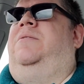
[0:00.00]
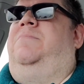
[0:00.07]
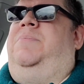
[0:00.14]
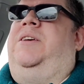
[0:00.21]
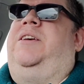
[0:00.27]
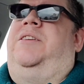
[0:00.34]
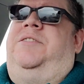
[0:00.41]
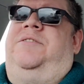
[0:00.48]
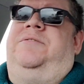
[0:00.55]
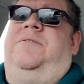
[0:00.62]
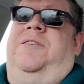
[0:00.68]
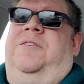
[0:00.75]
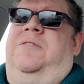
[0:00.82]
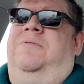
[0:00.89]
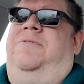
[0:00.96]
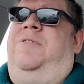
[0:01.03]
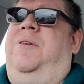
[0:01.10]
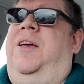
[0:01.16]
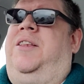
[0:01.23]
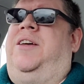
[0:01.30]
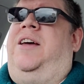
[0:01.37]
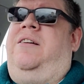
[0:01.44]
Because, you know, if you
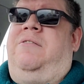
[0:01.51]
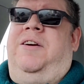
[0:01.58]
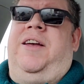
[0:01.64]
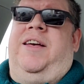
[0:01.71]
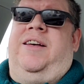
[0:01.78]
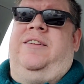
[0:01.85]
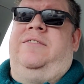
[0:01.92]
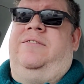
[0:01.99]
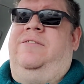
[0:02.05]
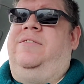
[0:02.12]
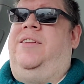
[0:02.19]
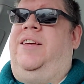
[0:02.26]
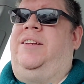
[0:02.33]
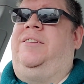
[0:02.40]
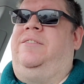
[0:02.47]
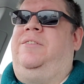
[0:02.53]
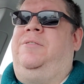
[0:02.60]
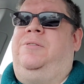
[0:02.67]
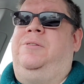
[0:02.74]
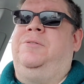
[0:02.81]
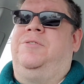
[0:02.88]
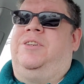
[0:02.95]
get diarrhea, that
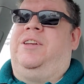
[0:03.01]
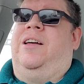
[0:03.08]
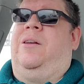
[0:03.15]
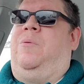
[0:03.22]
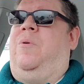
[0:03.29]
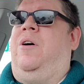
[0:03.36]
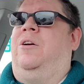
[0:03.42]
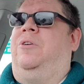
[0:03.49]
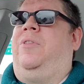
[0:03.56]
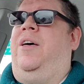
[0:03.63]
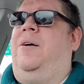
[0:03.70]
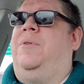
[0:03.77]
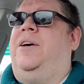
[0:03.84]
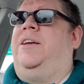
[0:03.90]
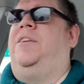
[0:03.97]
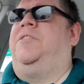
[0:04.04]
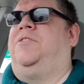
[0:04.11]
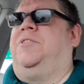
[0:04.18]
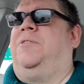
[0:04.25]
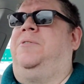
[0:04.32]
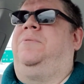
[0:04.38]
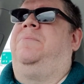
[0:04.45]
you lose a lot of water that way.
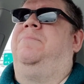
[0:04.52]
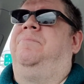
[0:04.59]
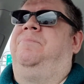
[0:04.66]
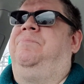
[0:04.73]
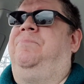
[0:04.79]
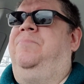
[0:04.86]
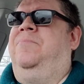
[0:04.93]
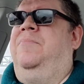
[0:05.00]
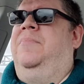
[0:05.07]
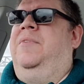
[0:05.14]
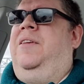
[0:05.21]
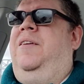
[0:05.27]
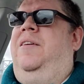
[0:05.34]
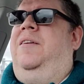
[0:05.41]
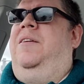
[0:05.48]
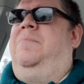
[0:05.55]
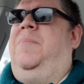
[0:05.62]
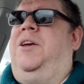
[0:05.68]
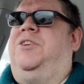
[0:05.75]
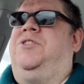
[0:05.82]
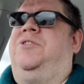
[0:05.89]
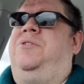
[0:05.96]
So
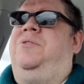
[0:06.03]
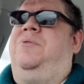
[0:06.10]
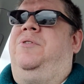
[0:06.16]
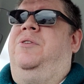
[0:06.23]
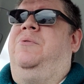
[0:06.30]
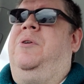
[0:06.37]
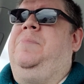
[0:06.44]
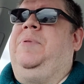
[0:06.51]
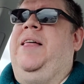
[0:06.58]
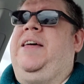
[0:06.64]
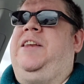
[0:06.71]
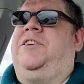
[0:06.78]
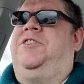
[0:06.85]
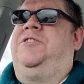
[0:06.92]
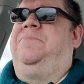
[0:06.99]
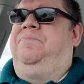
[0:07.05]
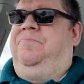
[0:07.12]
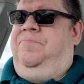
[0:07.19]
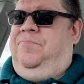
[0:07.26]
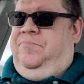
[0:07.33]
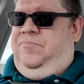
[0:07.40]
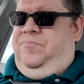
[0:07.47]
make sure you can replenish.
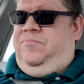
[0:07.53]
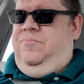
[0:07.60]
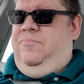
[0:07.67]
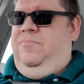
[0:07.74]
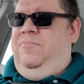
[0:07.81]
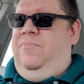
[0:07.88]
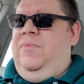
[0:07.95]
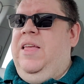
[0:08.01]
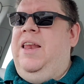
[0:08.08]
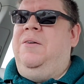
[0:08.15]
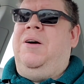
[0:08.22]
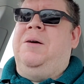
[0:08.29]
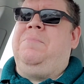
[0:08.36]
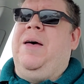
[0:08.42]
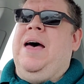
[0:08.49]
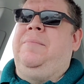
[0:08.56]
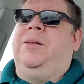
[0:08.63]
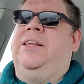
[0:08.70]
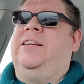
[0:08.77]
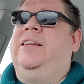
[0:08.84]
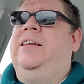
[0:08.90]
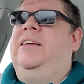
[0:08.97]
Anyway, I'm
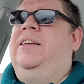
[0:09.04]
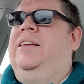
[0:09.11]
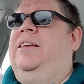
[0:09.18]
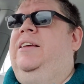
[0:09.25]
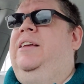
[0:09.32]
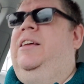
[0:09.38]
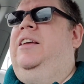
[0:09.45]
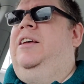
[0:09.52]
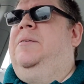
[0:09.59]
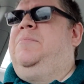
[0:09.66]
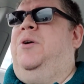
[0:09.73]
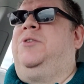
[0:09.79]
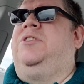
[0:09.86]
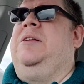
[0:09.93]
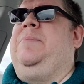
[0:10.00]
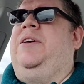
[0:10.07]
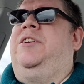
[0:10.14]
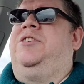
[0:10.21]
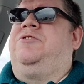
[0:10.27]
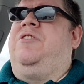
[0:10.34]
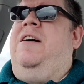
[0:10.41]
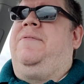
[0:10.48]
babbling. Mostly
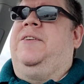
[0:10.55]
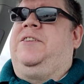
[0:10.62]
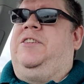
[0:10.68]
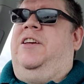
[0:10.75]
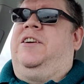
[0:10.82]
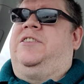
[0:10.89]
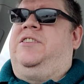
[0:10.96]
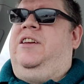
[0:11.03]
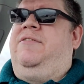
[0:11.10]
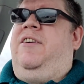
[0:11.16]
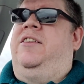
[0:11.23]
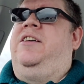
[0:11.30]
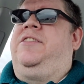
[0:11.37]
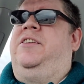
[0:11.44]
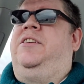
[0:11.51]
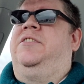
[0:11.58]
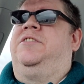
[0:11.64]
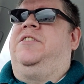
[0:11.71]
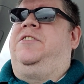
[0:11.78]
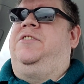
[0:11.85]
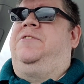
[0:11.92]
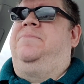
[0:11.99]
because traffic sucks and I've got nothing else
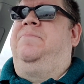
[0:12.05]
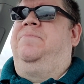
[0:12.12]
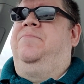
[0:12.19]
to do.